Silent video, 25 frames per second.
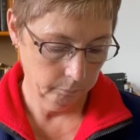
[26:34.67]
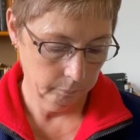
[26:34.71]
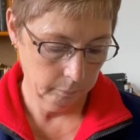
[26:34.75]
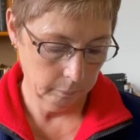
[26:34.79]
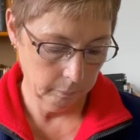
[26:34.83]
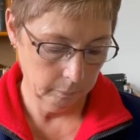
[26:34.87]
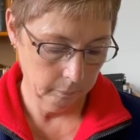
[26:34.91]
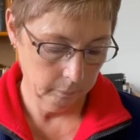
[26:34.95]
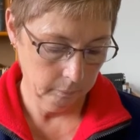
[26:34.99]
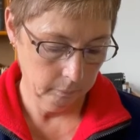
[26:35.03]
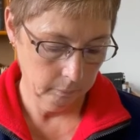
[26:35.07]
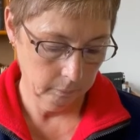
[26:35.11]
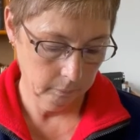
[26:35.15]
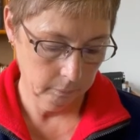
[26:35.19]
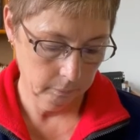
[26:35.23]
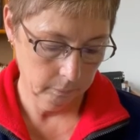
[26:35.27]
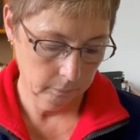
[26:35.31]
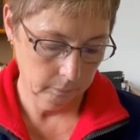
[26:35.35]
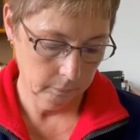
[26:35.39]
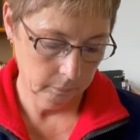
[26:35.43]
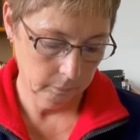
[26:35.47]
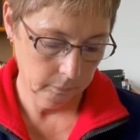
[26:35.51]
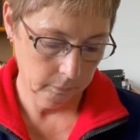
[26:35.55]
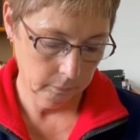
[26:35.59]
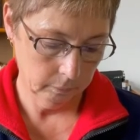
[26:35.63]

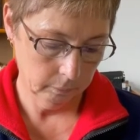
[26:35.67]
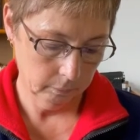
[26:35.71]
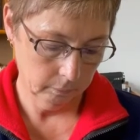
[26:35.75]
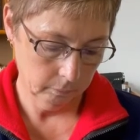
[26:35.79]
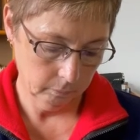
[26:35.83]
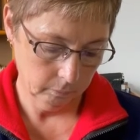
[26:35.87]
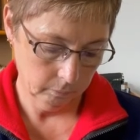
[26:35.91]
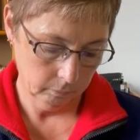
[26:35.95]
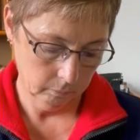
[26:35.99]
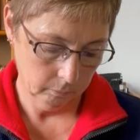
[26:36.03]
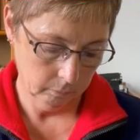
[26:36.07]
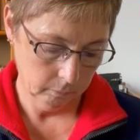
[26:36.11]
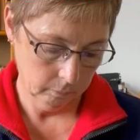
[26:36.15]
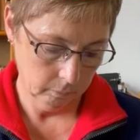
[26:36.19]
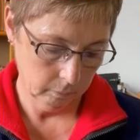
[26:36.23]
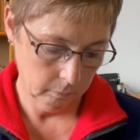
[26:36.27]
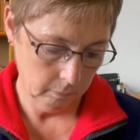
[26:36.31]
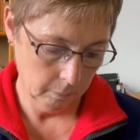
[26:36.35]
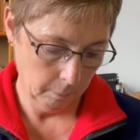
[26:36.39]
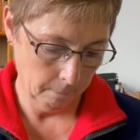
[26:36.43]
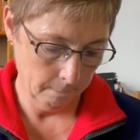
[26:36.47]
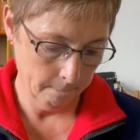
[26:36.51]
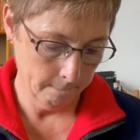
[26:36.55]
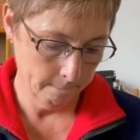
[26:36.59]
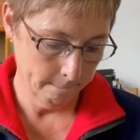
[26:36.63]

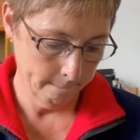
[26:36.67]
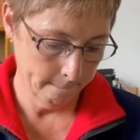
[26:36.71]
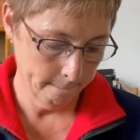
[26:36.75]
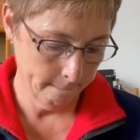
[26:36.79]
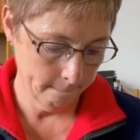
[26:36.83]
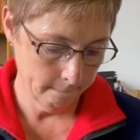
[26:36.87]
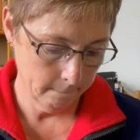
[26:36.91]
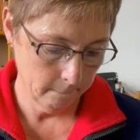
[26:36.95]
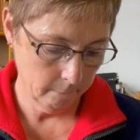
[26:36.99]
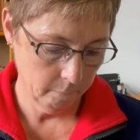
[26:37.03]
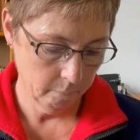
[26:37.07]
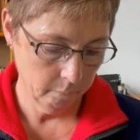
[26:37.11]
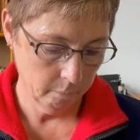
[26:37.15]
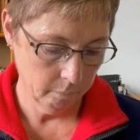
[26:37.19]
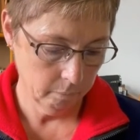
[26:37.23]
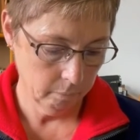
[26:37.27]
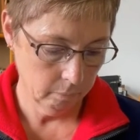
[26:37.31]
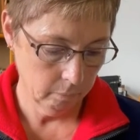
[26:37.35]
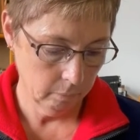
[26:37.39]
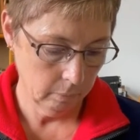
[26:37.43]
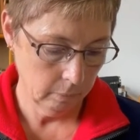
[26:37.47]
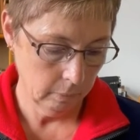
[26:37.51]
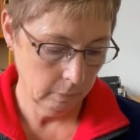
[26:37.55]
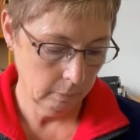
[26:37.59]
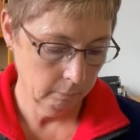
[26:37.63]

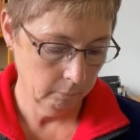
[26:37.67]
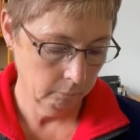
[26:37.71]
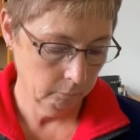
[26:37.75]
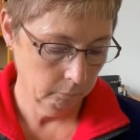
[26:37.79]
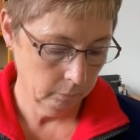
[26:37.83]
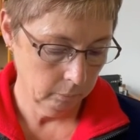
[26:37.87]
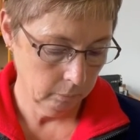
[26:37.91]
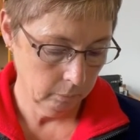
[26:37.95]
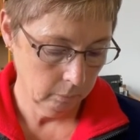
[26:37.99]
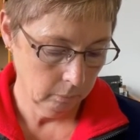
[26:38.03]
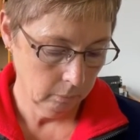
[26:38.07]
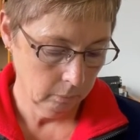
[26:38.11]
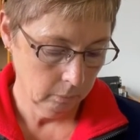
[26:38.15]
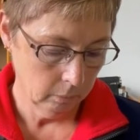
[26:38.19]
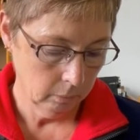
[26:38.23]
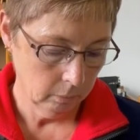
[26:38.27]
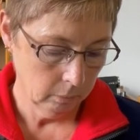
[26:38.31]
Nothing is said.